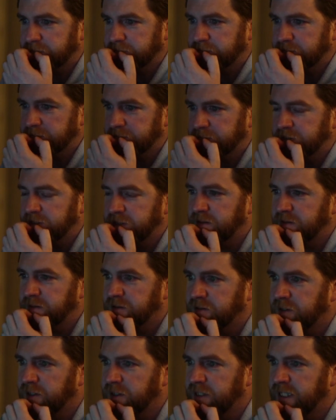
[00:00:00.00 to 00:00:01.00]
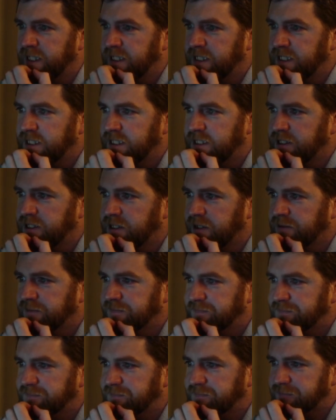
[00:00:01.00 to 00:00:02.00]
So that was quite easy. So
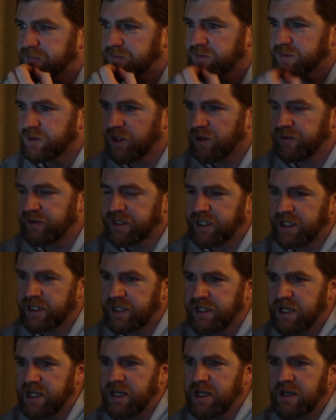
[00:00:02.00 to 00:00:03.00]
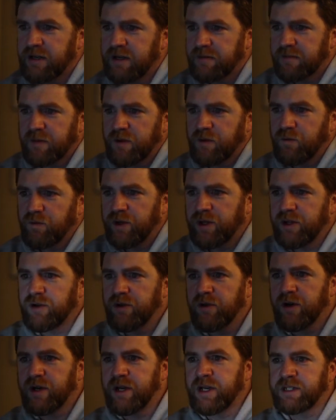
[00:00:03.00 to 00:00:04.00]
obviously, whether or
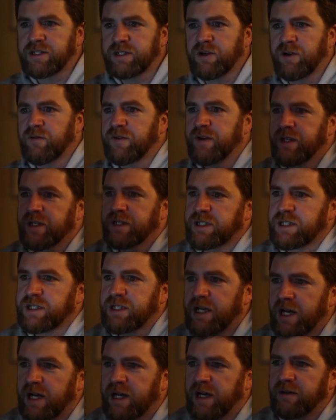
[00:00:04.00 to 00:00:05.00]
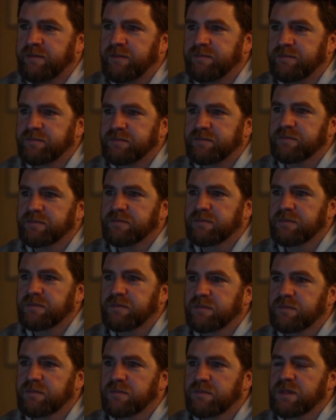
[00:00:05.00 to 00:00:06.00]
not it's obvious, the
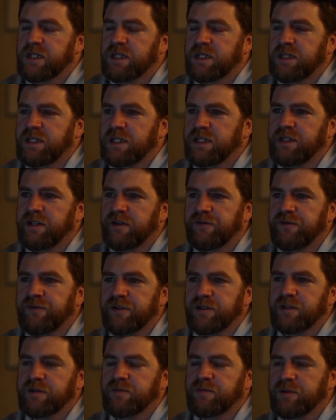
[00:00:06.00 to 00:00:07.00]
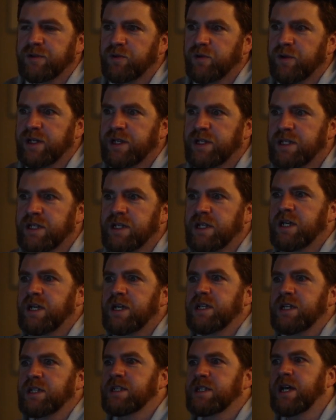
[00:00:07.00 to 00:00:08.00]
difference between,
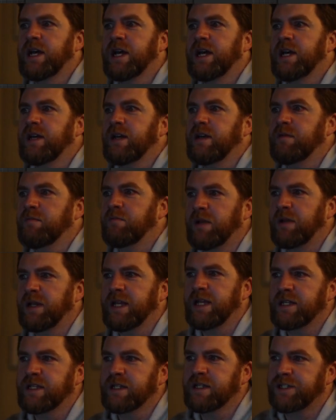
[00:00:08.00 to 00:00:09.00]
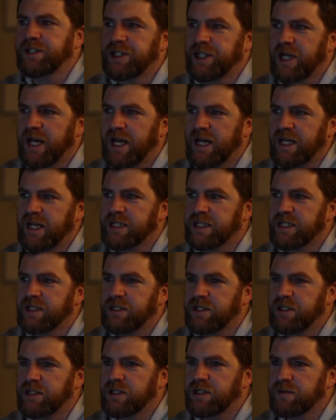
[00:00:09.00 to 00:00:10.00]
say, Blender
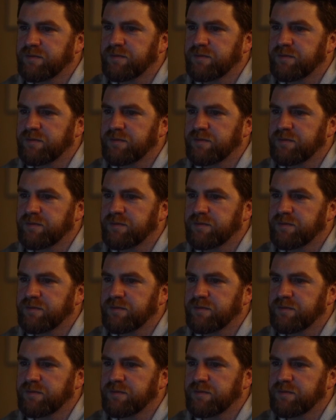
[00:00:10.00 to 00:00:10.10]
shaders